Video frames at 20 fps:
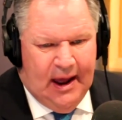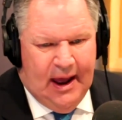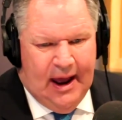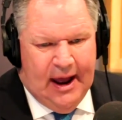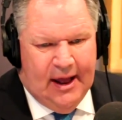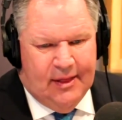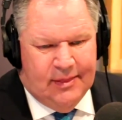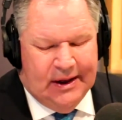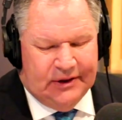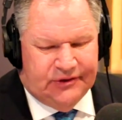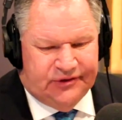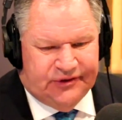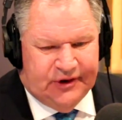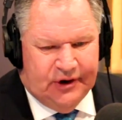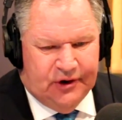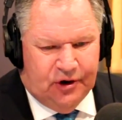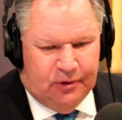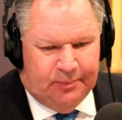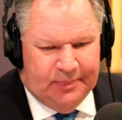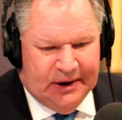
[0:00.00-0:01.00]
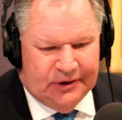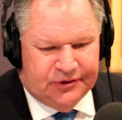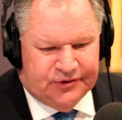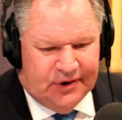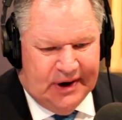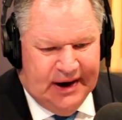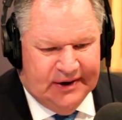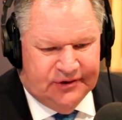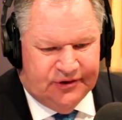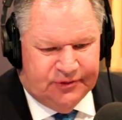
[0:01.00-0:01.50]
and that's to help our
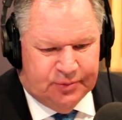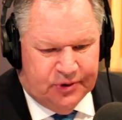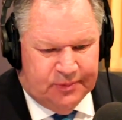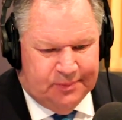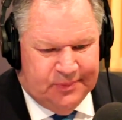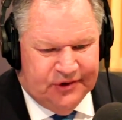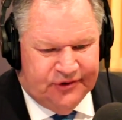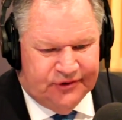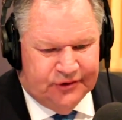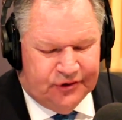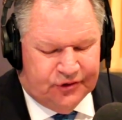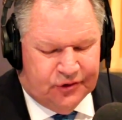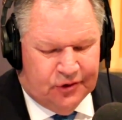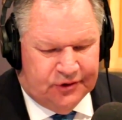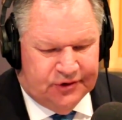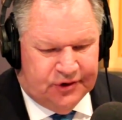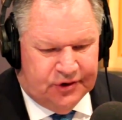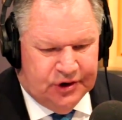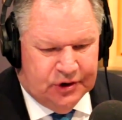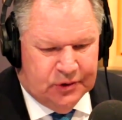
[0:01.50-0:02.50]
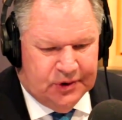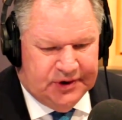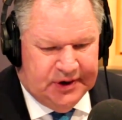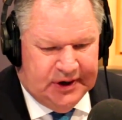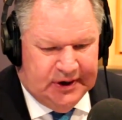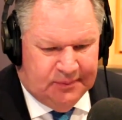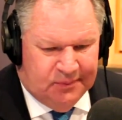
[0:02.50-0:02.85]
traders with business continuity,